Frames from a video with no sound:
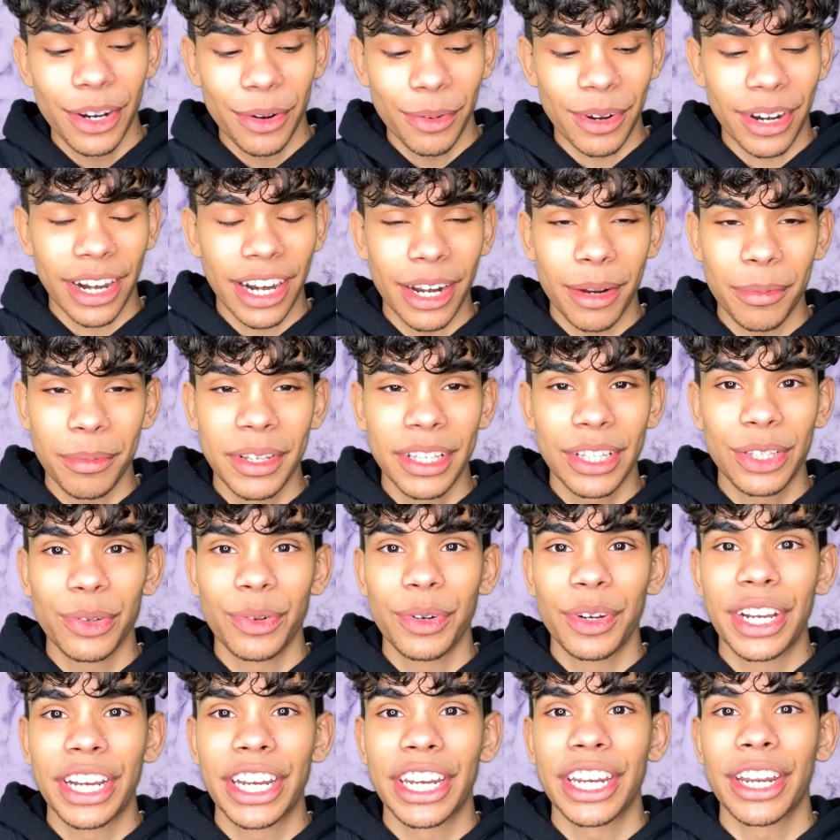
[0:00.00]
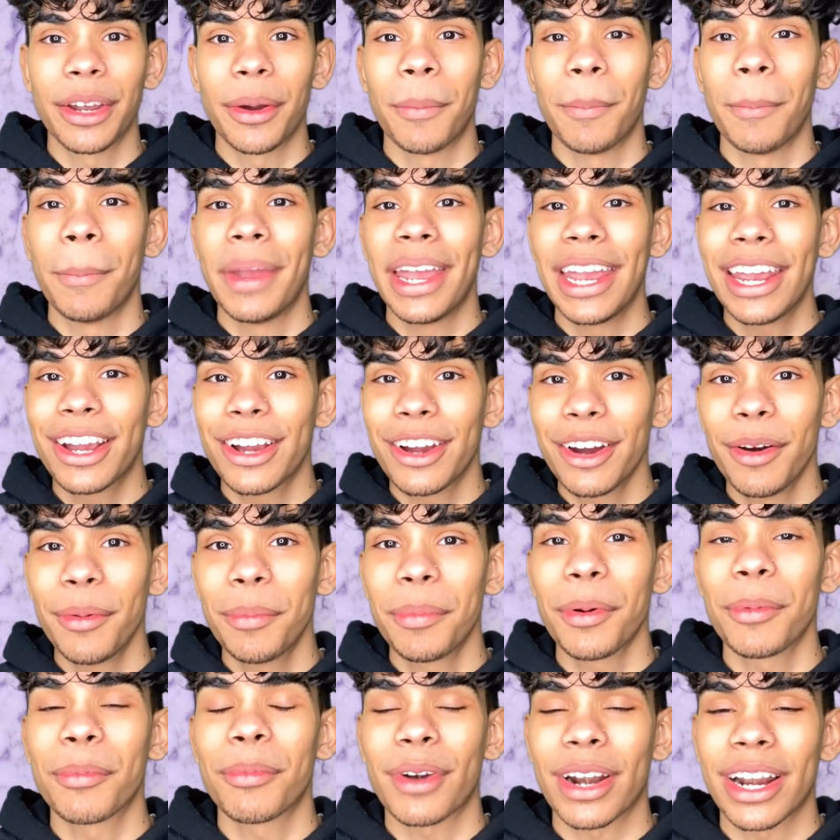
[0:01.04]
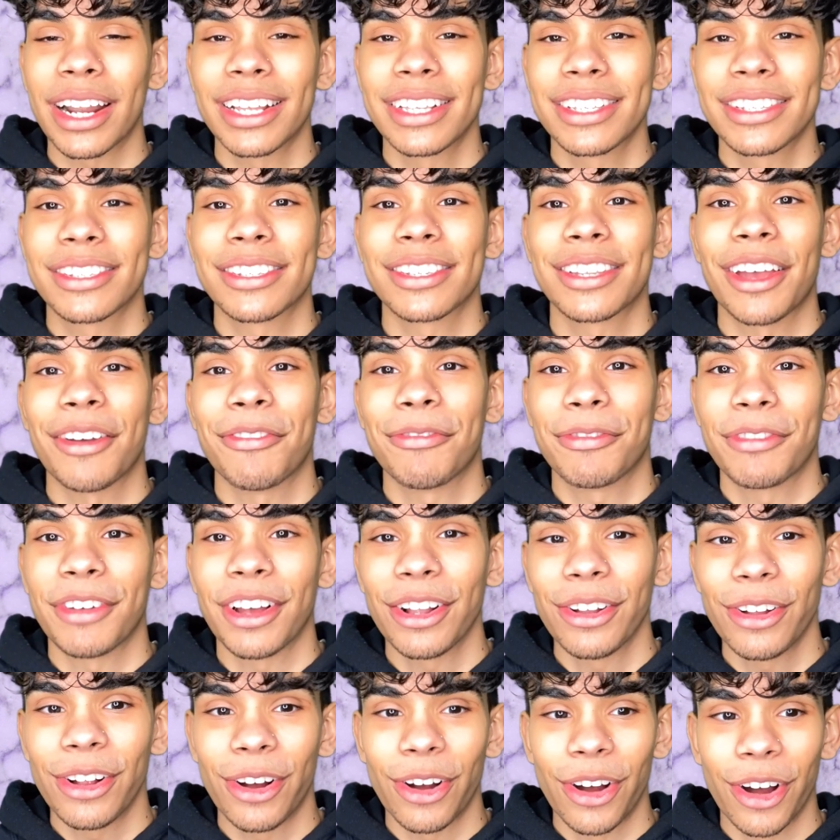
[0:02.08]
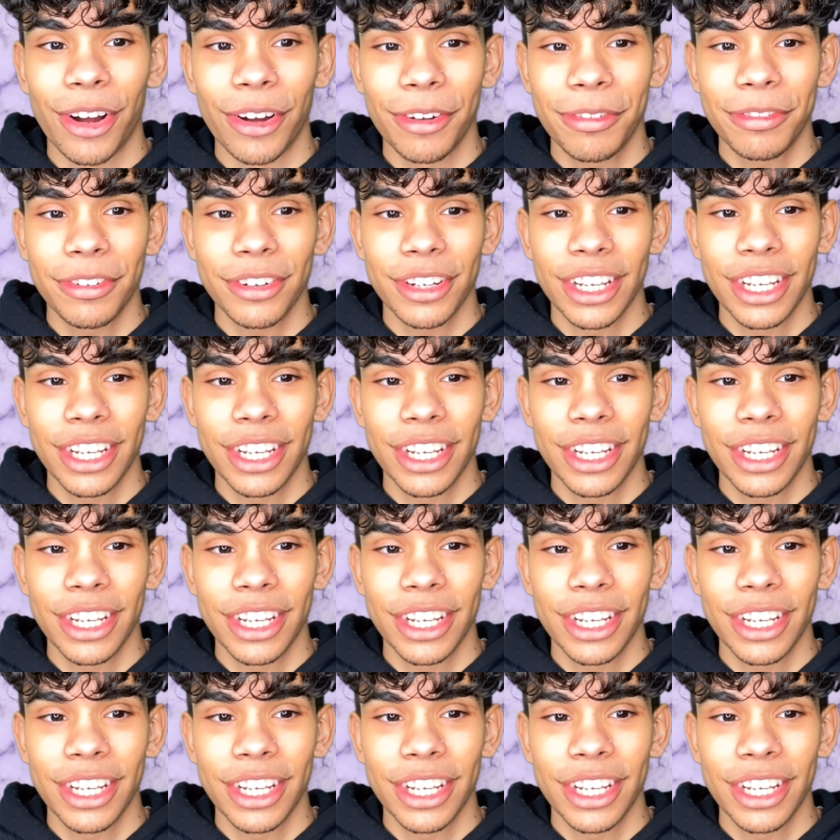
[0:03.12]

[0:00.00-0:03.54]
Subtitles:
we're gonna be doing makeup brands that fell off.